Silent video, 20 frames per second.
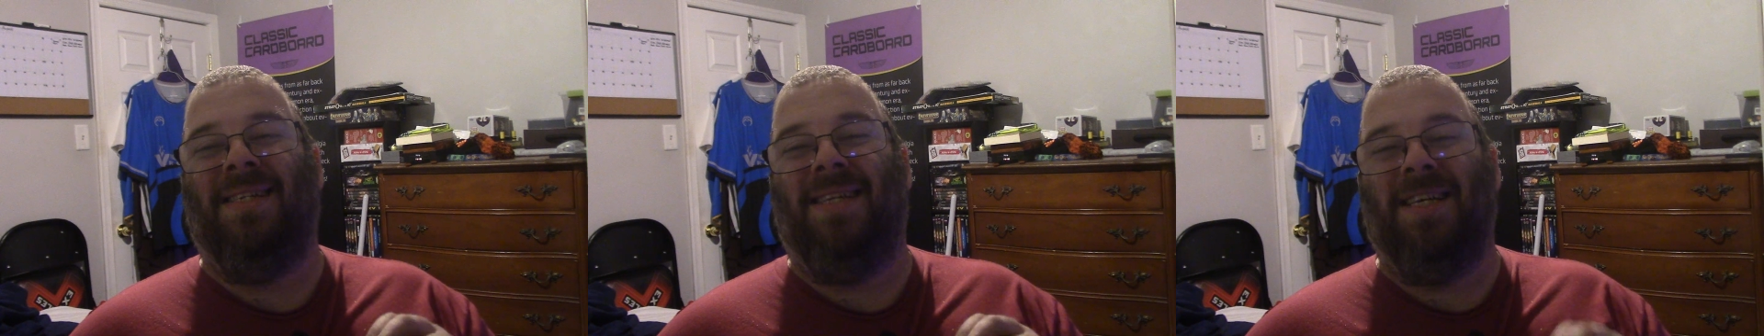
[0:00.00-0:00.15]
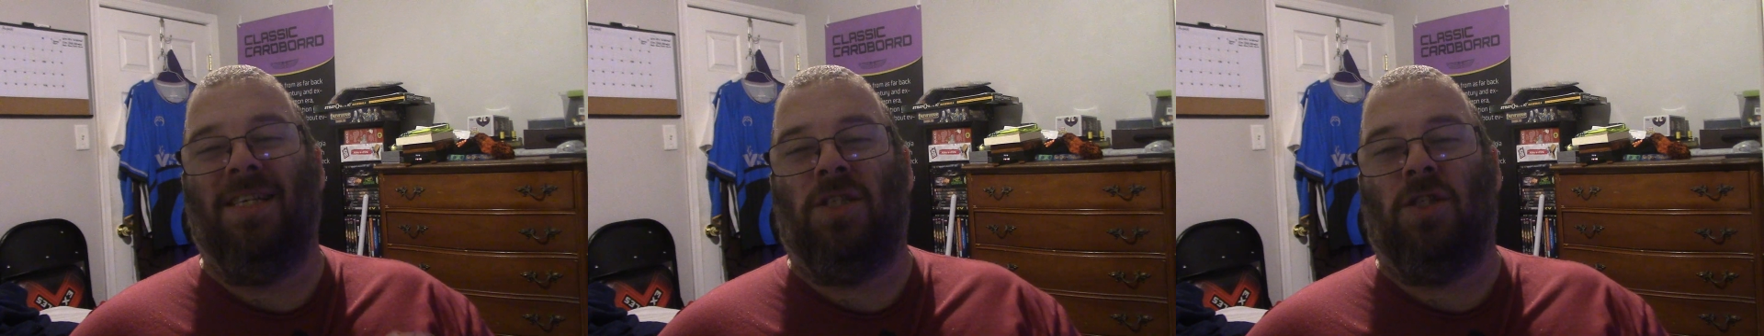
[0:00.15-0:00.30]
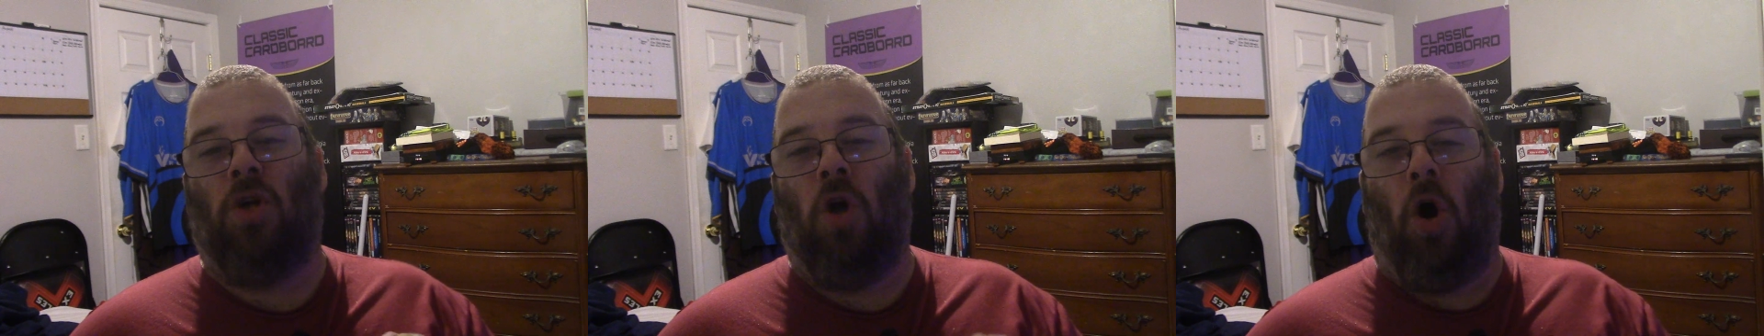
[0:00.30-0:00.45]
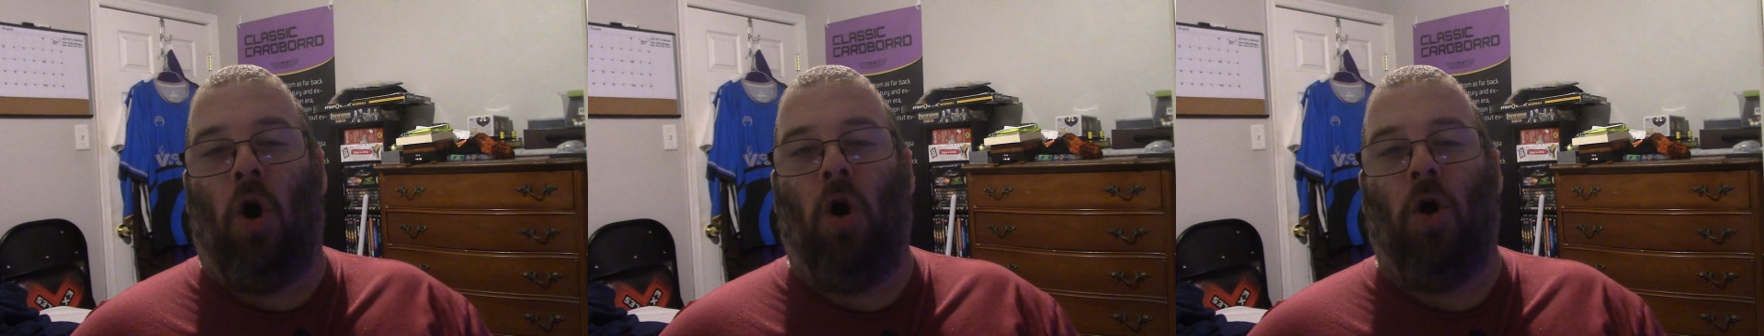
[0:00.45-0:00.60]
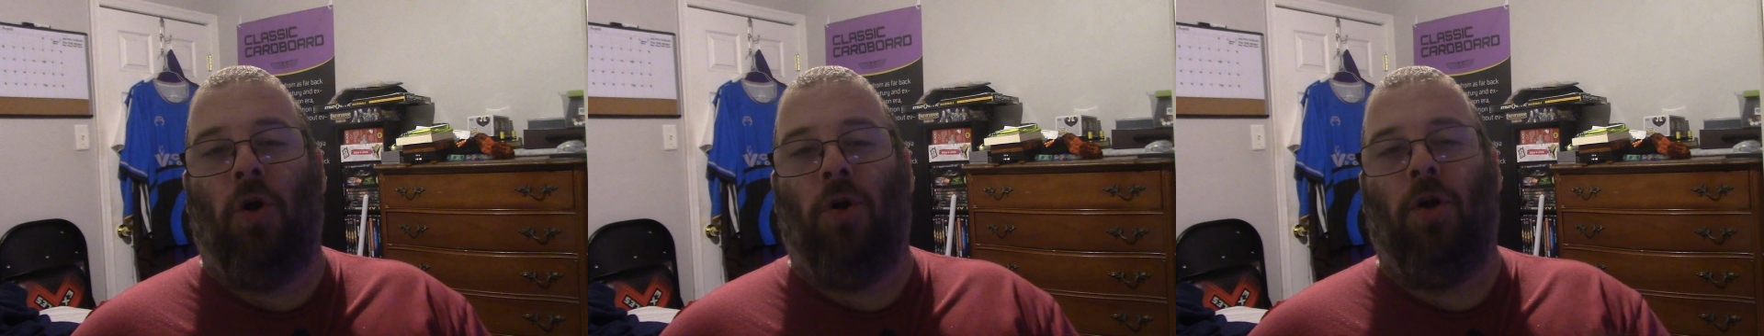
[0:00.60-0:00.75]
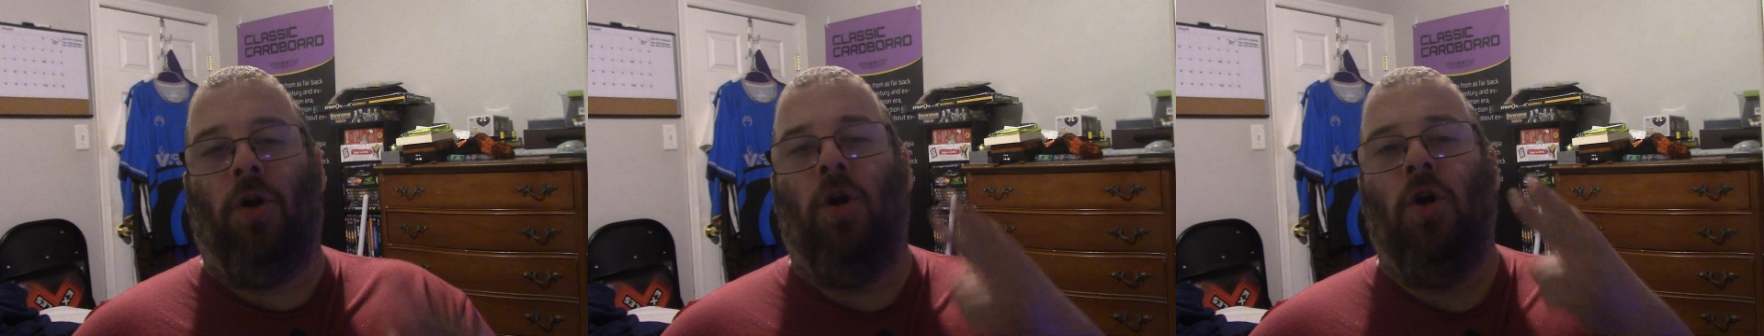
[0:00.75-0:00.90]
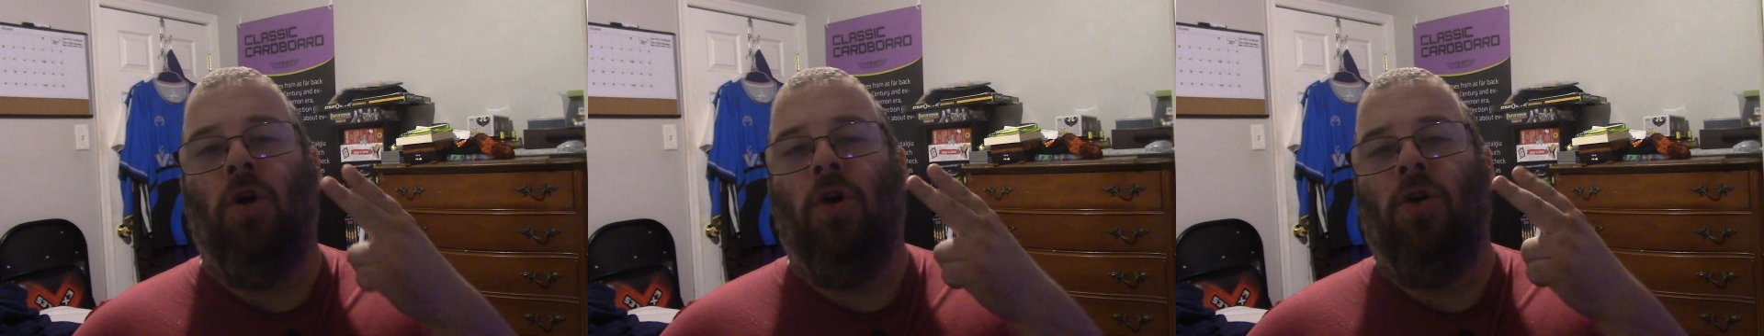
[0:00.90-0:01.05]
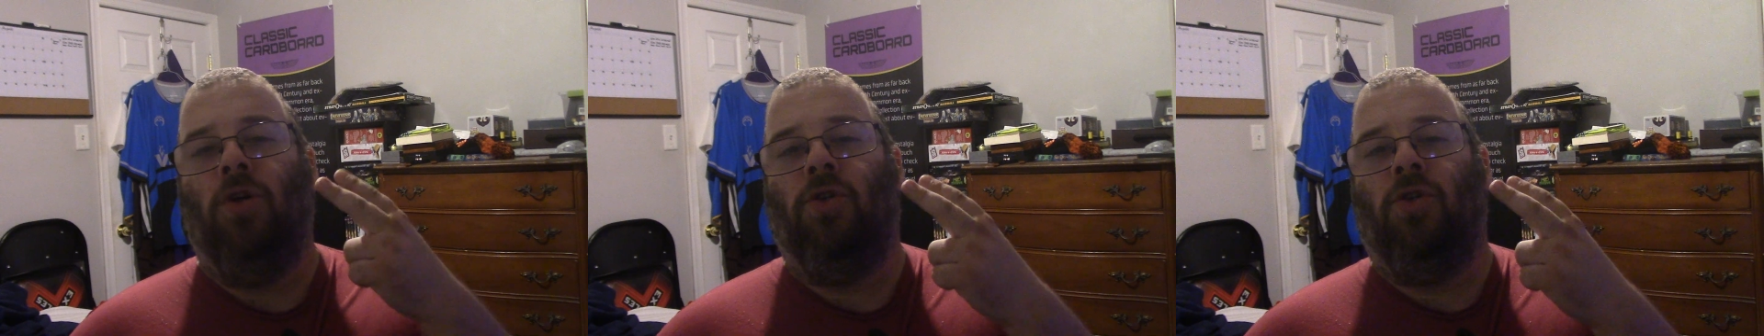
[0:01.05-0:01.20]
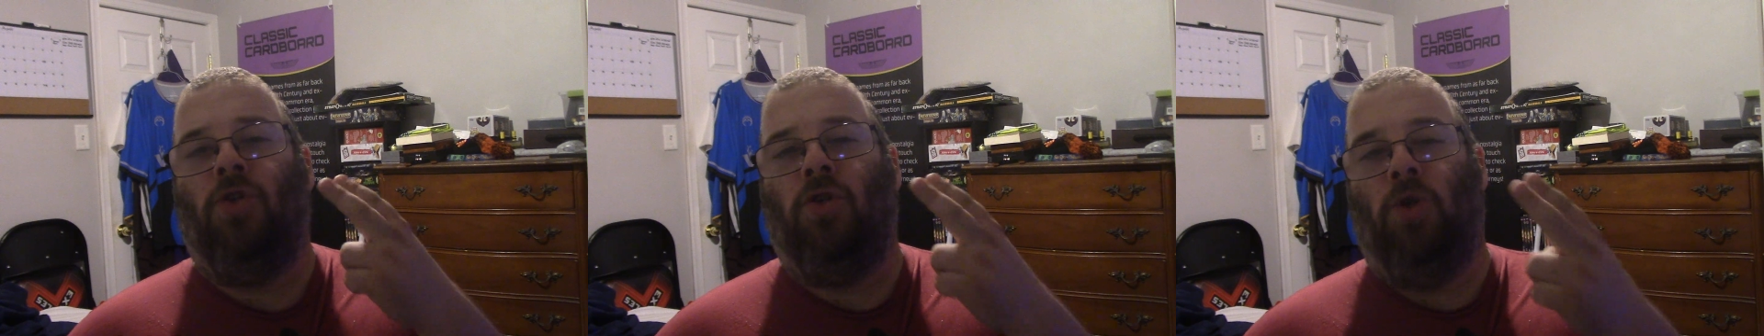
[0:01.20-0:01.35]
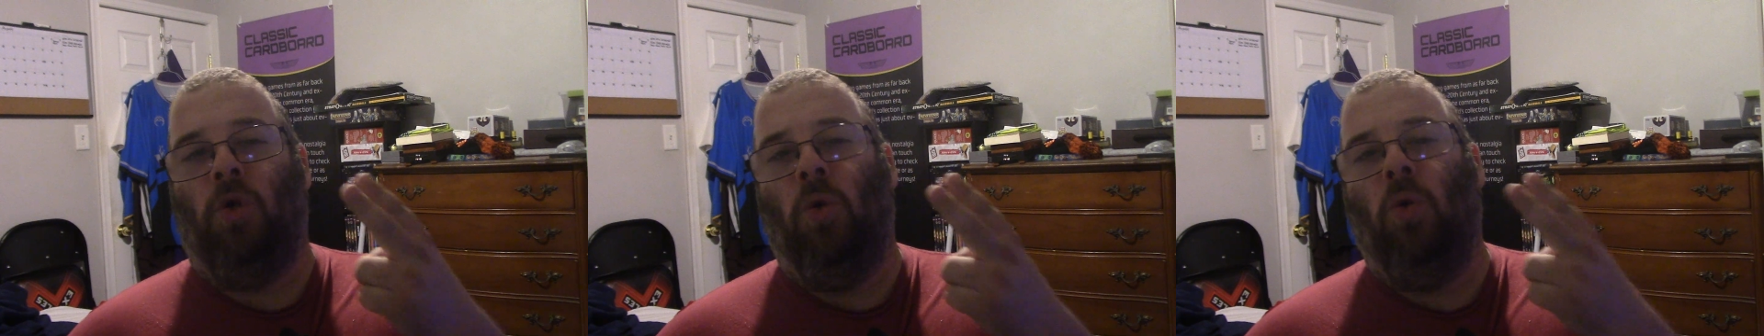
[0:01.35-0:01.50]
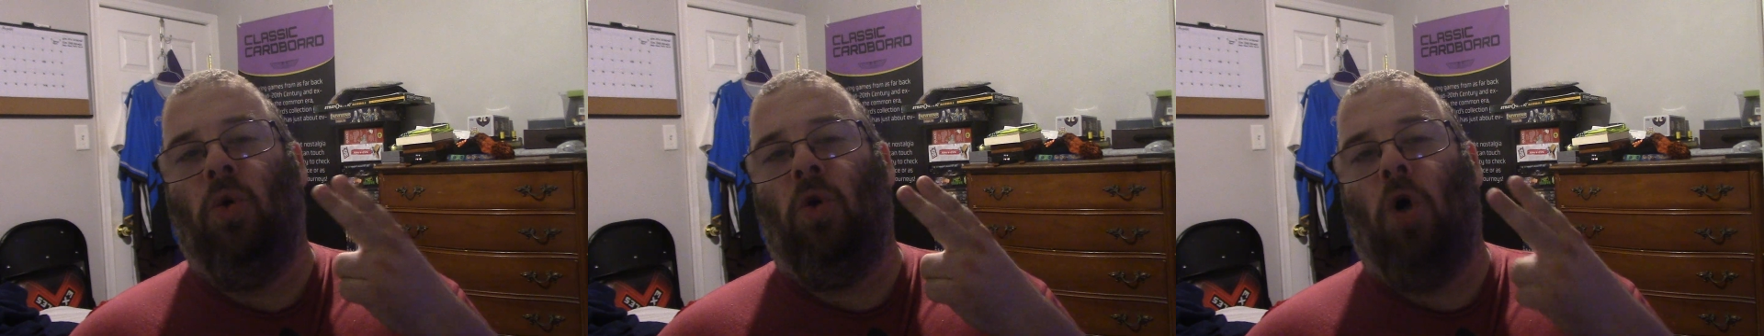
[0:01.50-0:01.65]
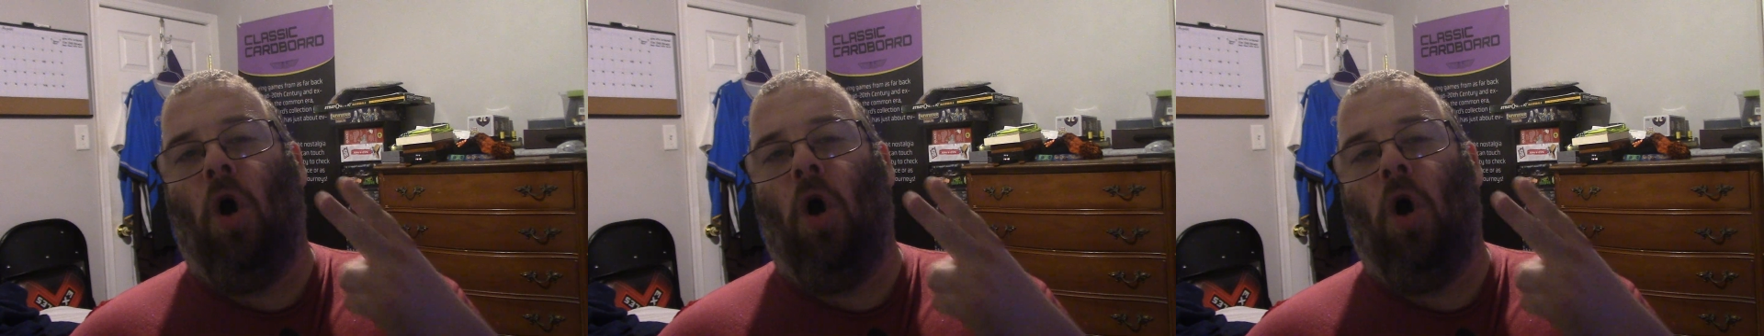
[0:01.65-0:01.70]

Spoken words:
discard 2